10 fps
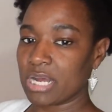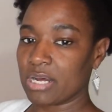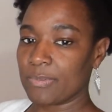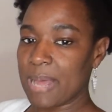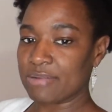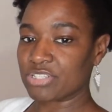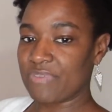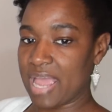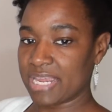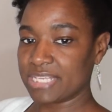I'll
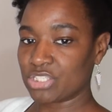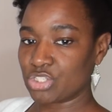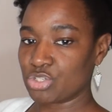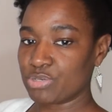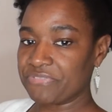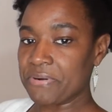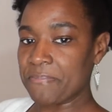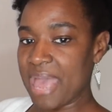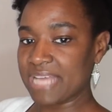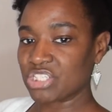divide it into 2 different
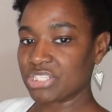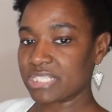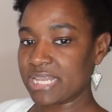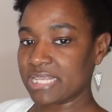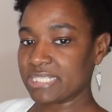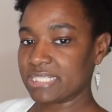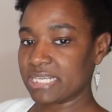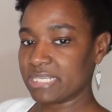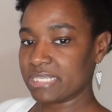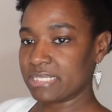batches, and this
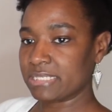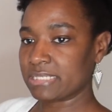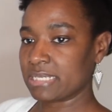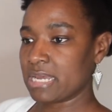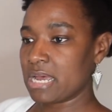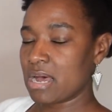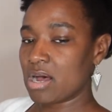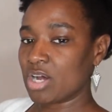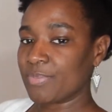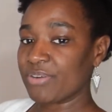is
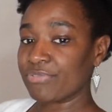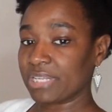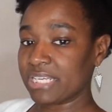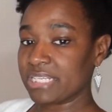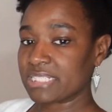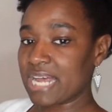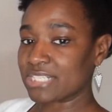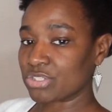a really good size.